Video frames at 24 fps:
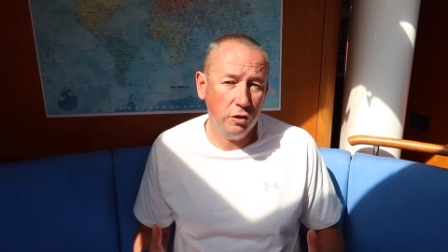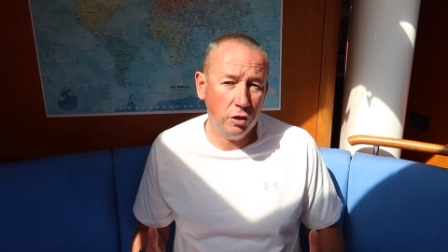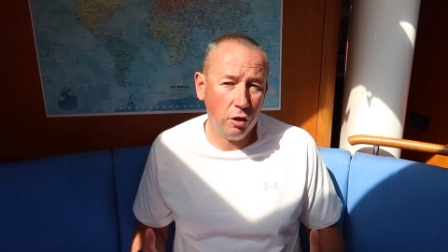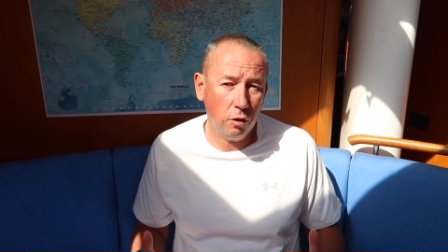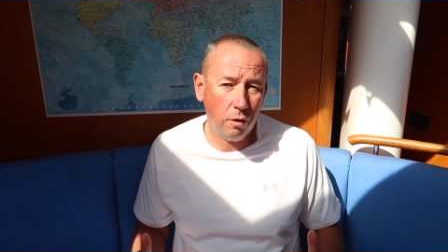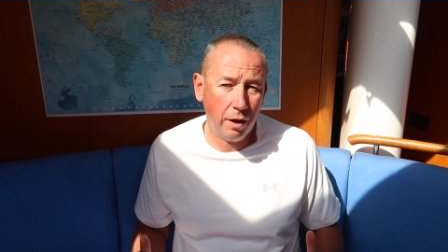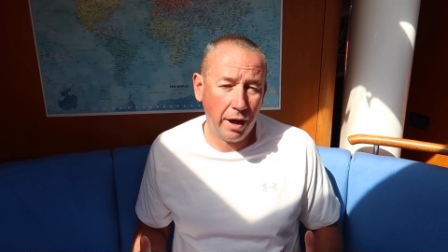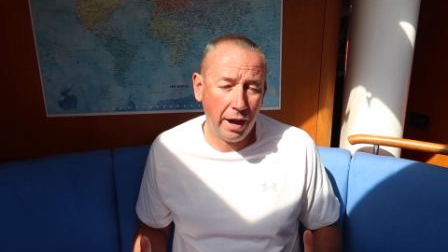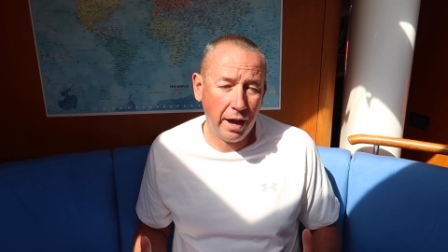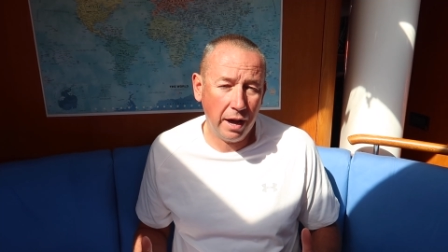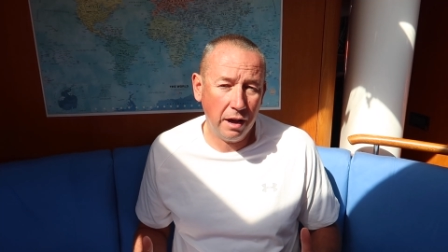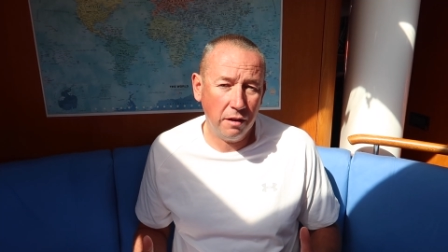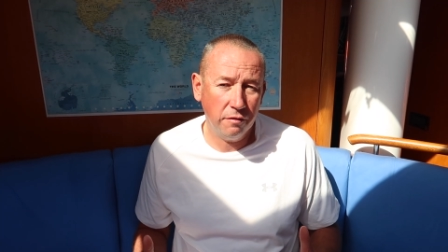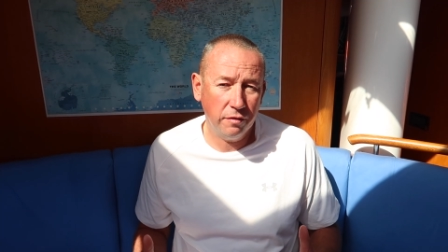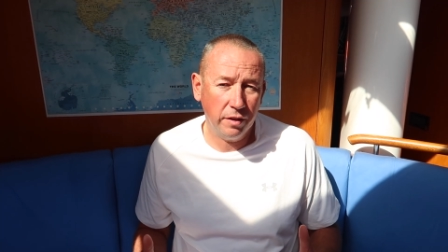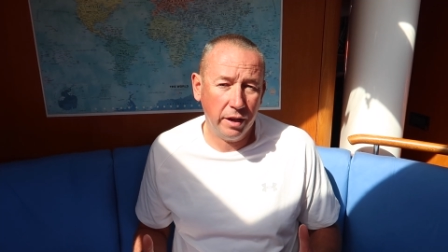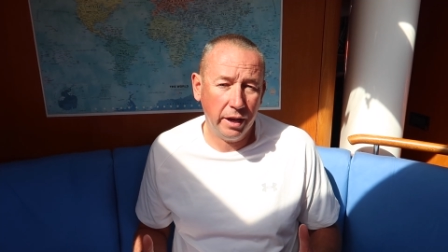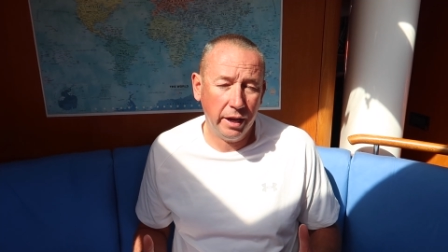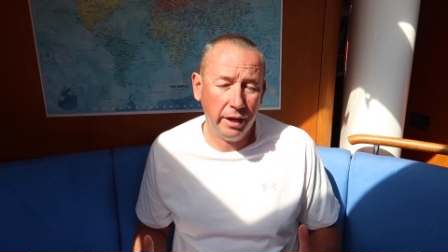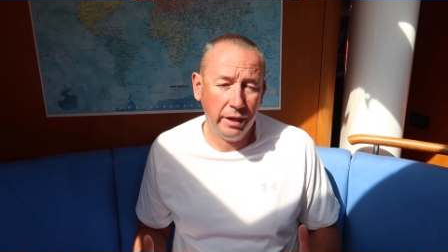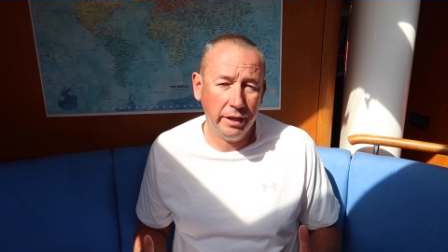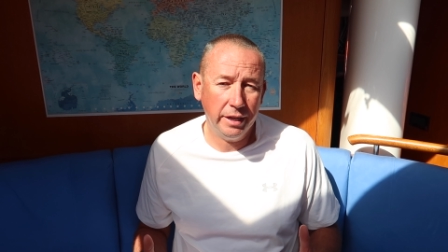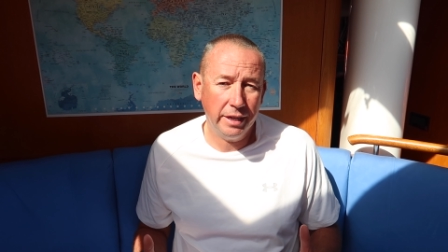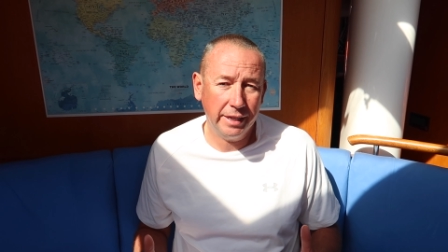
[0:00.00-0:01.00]
don't have
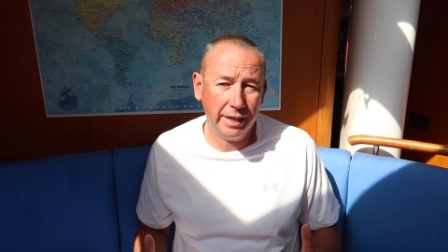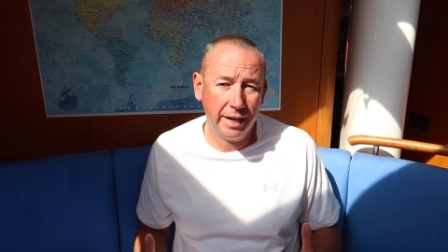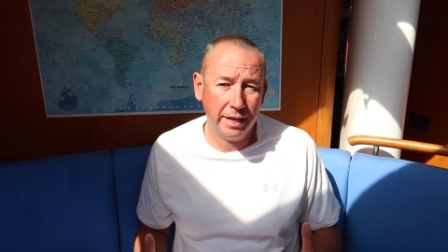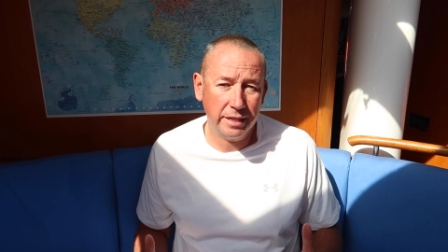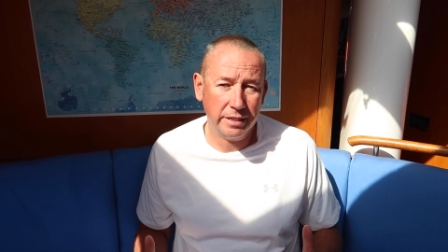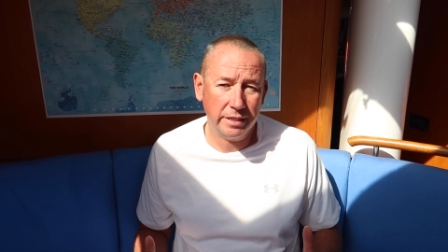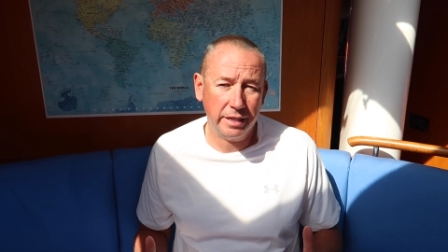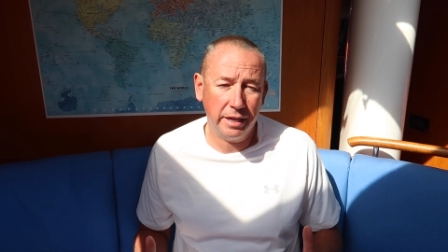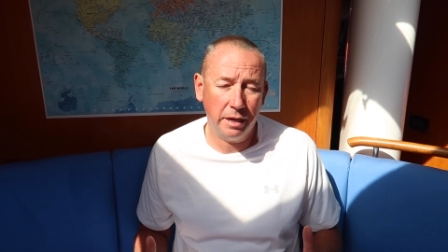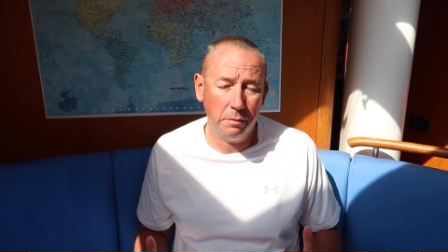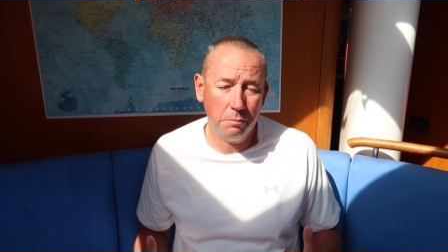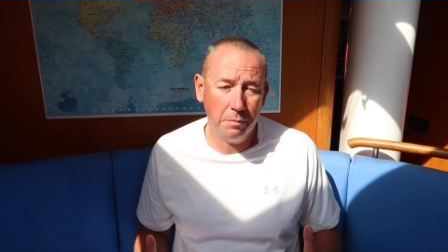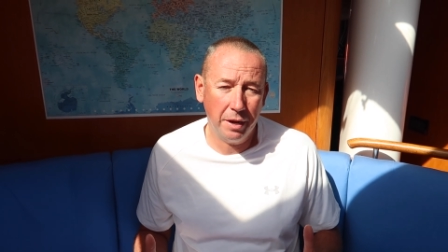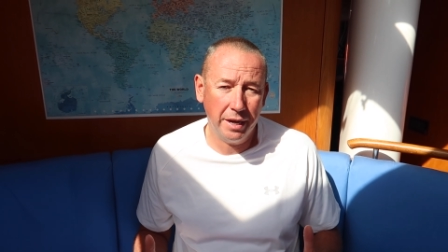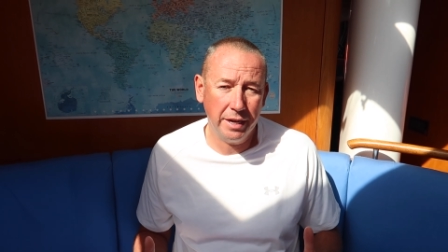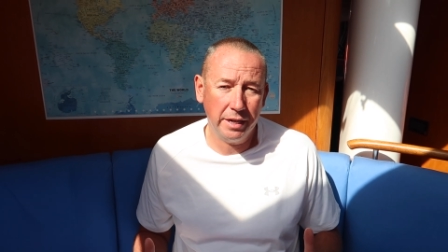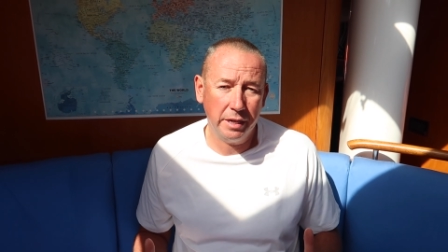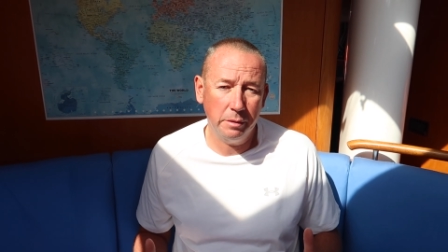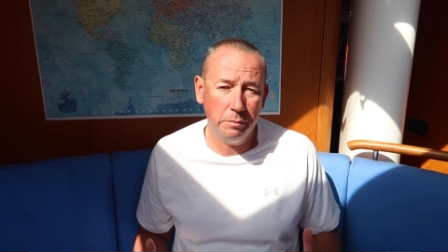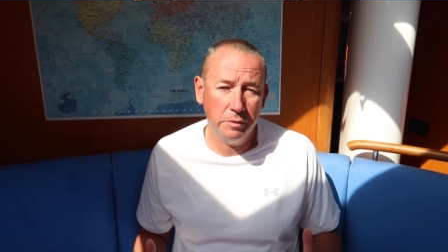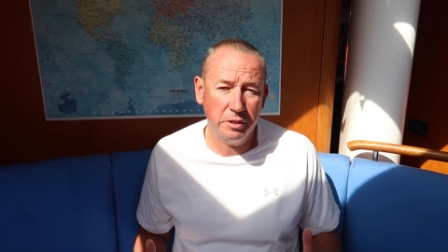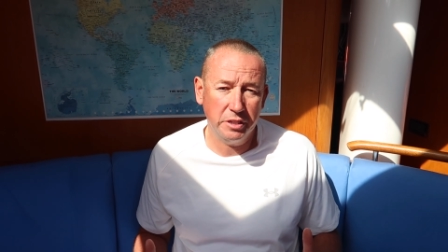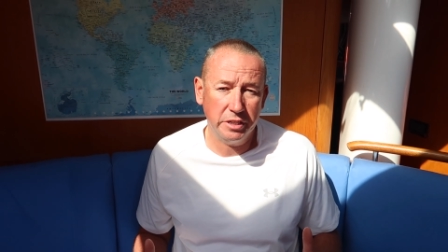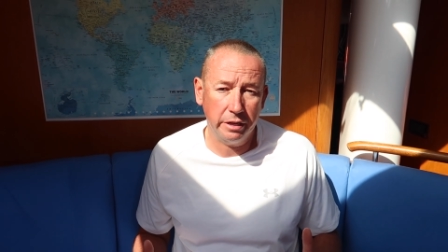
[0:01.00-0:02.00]
any gasket
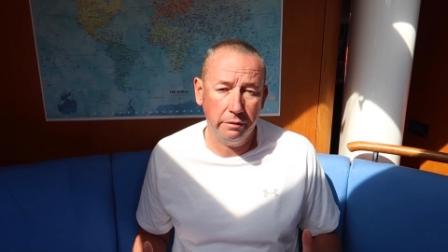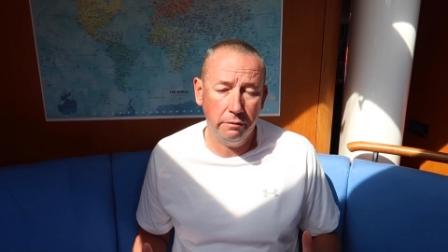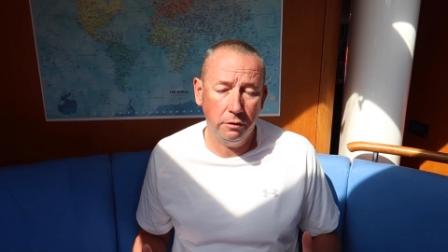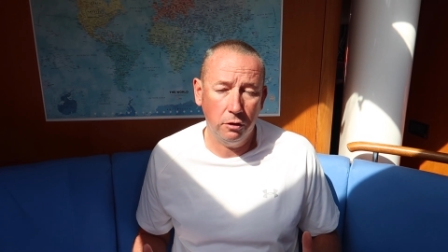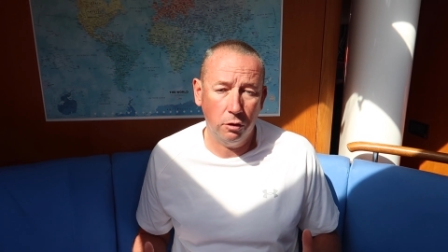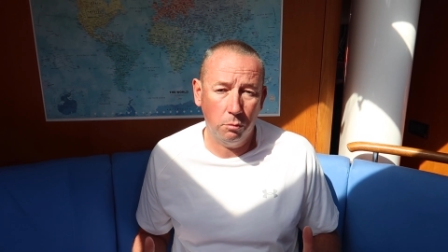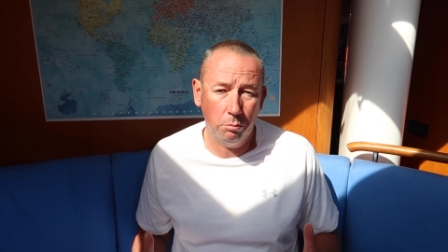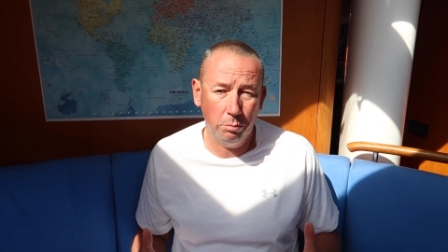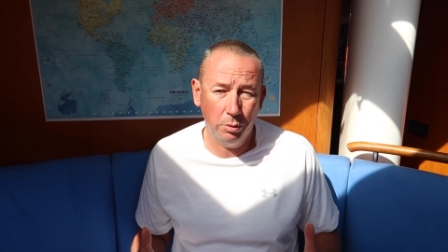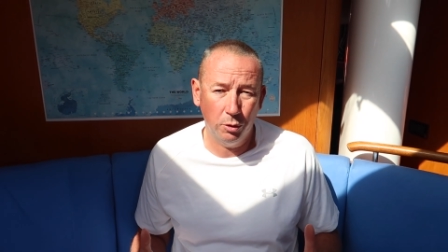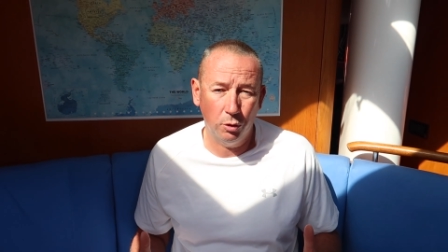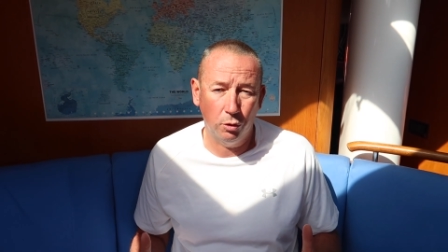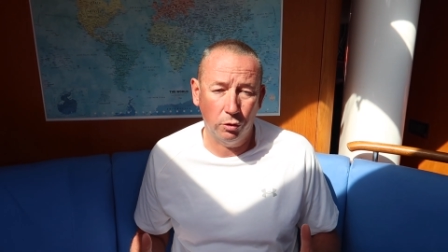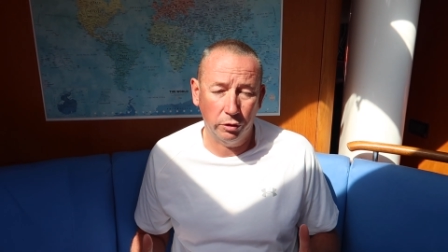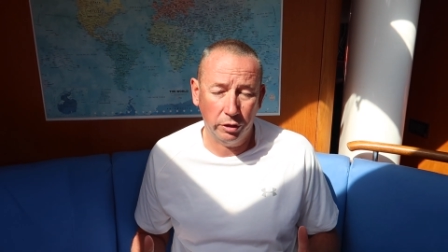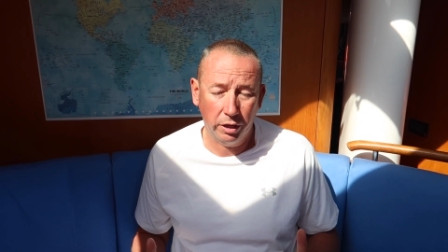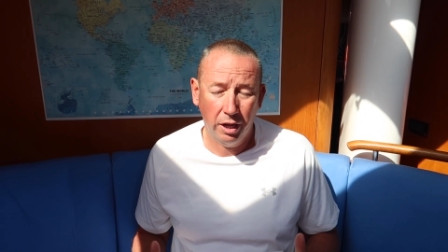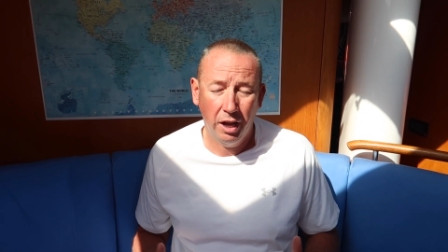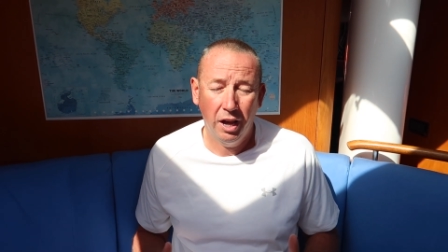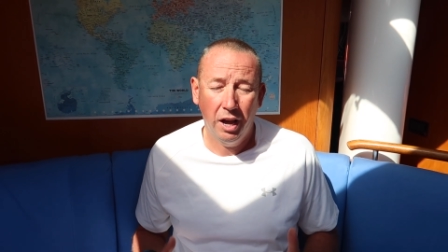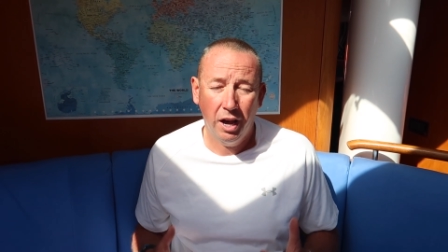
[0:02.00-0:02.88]
making material on board,